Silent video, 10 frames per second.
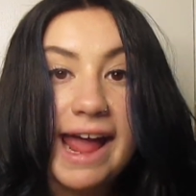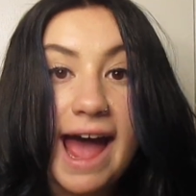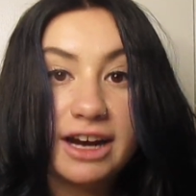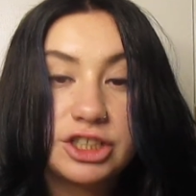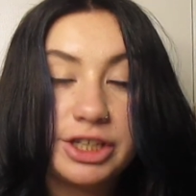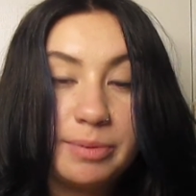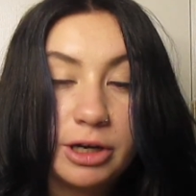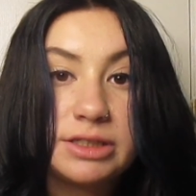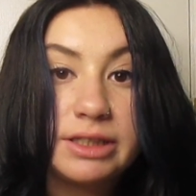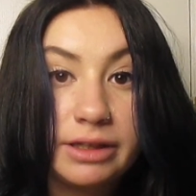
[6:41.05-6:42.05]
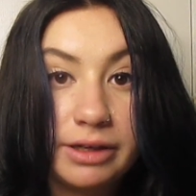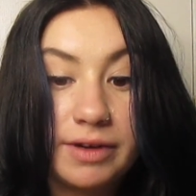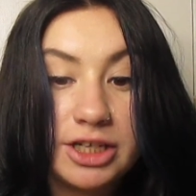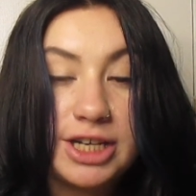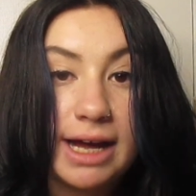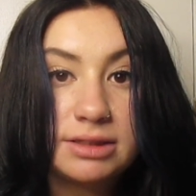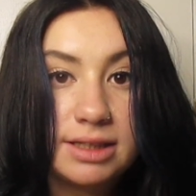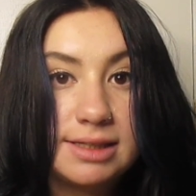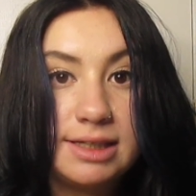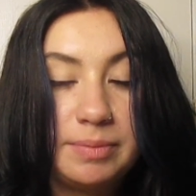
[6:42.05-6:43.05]
I actually personally reached out
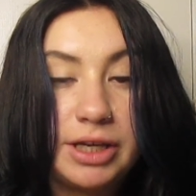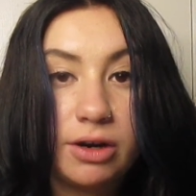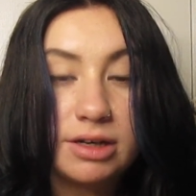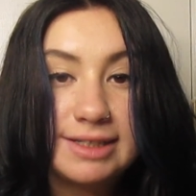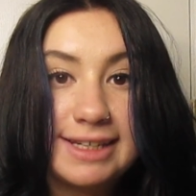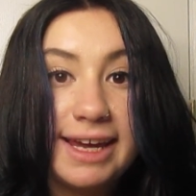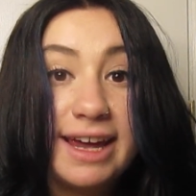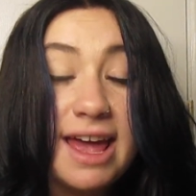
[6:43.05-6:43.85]
to the CPRC